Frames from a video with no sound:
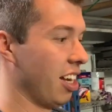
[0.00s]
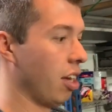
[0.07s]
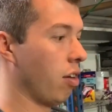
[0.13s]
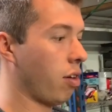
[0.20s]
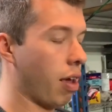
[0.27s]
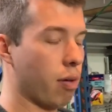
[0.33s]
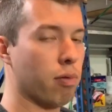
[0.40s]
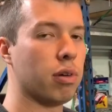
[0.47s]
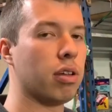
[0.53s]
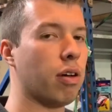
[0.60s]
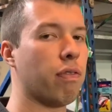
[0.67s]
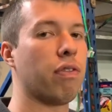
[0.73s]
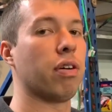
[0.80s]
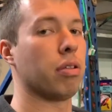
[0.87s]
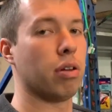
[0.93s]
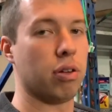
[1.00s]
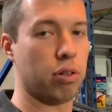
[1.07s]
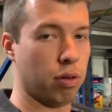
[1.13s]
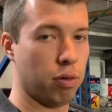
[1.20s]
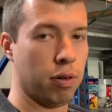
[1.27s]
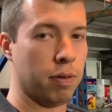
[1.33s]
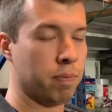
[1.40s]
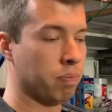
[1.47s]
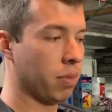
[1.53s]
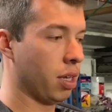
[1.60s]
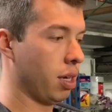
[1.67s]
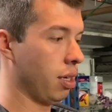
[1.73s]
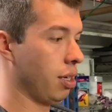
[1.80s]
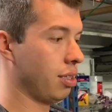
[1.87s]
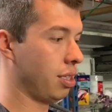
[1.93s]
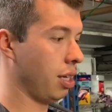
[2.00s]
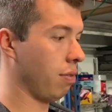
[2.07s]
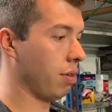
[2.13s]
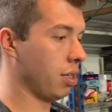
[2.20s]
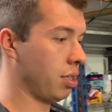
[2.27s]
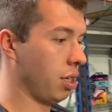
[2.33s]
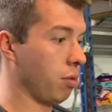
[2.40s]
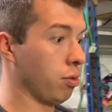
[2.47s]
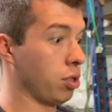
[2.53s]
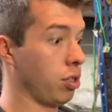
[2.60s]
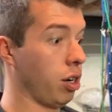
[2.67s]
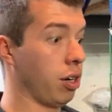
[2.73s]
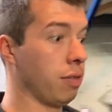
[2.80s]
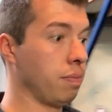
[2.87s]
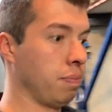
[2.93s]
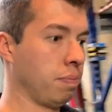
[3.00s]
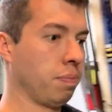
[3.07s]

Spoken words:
Okay, without further ado, let's see if this thing will start.